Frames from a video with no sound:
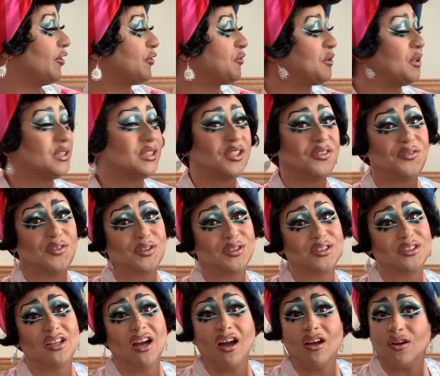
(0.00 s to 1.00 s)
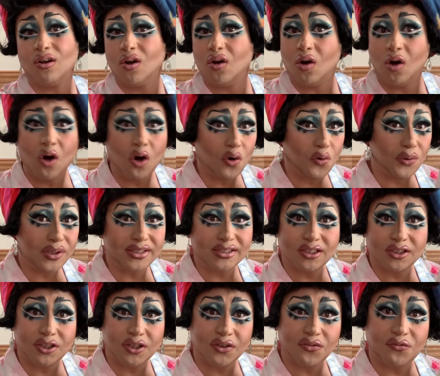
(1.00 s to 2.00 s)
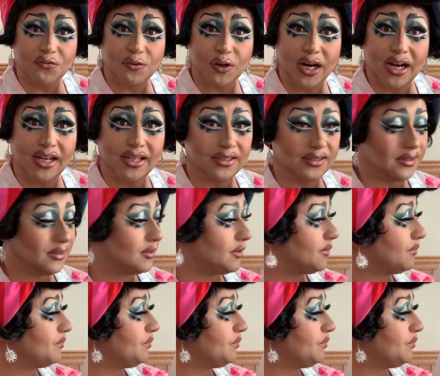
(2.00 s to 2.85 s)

Christopher's not always a good friend."